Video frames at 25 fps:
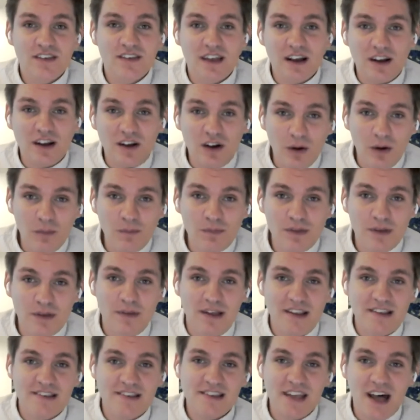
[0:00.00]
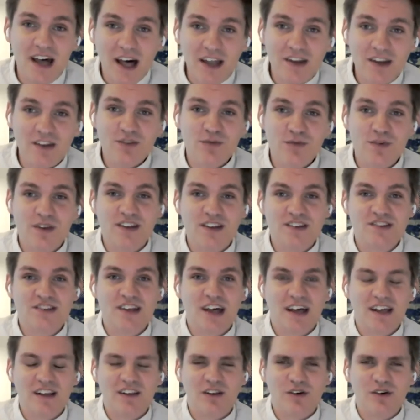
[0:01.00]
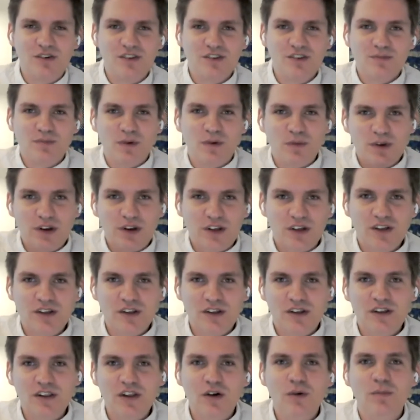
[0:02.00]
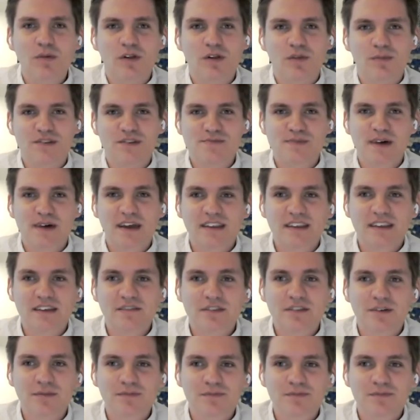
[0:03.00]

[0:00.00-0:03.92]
that complements the other Swedish dialogues, but with a global perspective.